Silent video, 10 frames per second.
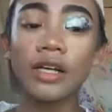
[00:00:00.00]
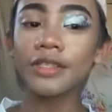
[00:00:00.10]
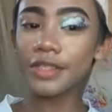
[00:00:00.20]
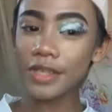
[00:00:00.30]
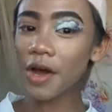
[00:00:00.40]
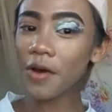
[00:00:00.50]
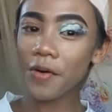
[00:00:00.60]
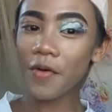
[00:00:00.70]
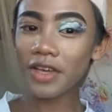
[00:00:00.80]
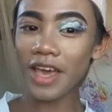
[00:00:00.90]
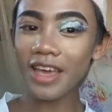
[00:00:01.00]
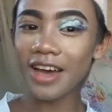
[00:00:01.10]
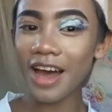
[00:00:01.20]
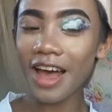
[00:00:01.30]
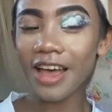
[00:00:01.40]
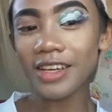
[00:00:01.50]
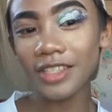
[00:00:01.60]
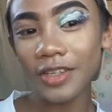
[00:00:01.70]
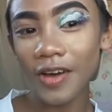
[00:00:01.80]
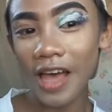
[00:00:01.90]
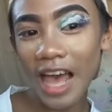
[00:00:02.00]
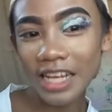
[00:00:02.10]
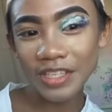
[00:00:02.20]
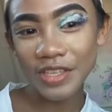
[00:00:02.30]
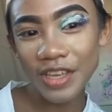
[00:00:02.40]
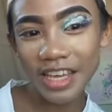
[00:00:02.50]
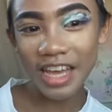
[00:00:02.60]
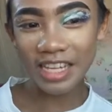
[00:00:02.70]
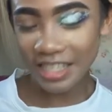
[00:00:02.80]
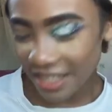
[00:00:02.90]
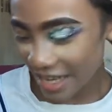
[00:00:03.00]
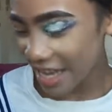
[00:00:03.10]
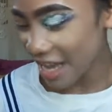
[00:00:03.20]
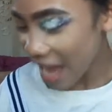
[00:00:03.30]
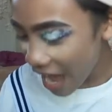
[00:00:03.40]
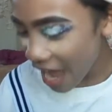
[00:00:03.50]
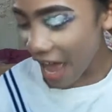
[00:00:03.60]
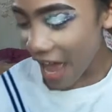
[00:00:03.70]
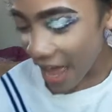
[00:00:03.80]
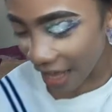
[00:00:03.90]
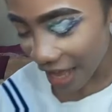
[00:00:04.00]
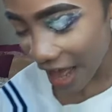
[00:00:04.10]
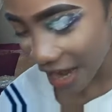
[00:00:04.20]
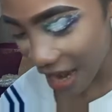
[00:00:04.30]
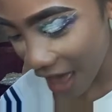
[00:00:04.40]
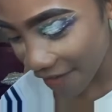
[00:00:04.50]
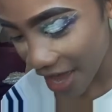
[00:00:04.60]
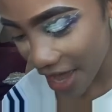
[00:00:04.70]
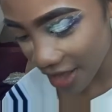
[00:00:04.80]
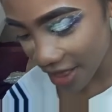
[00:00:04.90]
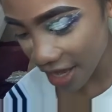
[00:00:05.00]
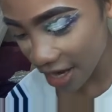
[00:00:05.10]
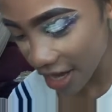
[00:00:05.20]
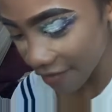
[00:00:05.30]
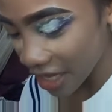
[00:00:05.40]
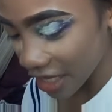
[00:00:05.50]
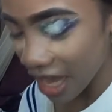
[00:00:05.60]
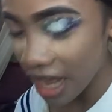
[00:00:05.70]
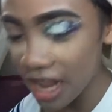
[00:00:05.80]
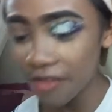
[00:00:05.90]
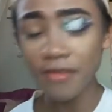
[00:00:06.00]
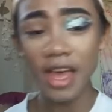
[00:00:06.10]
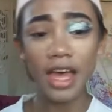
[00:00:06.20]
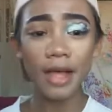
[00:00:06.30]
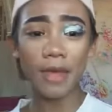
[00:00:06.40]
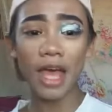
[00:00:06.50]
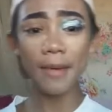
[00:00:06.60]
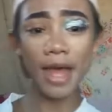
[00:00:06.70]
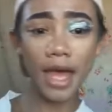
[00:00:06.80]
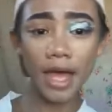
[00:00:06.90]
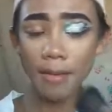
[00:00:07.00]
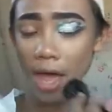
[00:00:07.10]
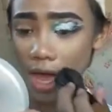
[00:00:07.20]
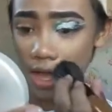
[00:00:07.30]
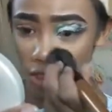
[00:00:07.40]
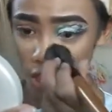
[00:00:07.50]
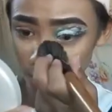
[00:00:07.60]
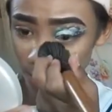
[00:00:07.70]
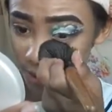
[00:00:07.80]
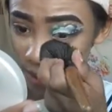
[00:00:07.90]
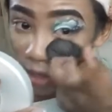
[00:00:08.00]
So, okay, guys. So, as you can see, I love it. I love it. I love it, baby, bitches.